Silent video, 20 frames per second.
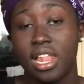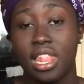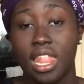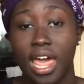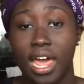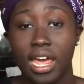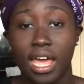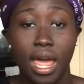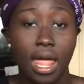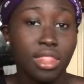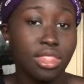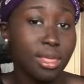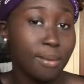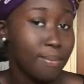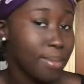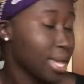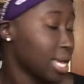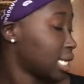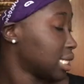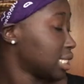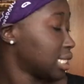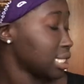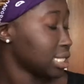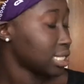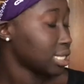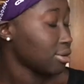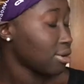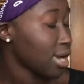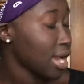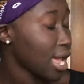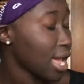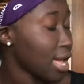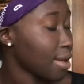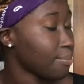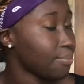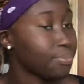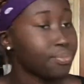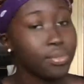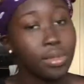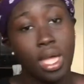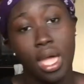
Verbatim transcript: like the big sister I am,